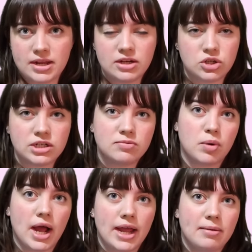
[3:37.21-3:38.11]
He treats
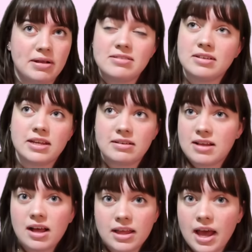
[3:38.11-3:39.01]
Brian basically
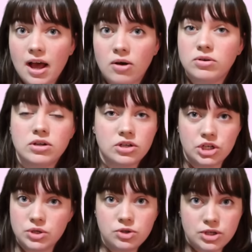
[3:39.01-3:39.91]
exactly how
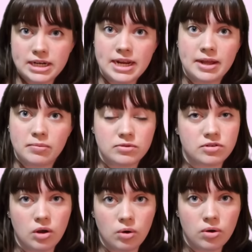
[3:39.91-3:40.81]
June treated him,
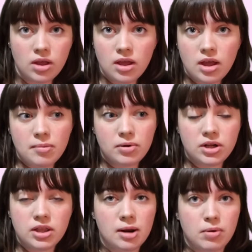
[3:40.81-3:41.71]
so
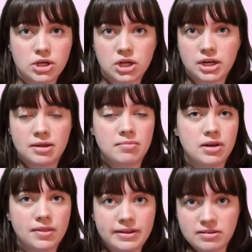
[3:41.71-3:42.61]
putting a lot of pressure on
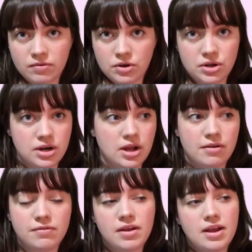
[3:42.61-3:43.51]
him, nothing's ever good
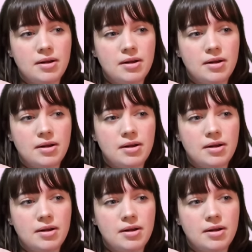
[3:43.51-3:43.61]
enough,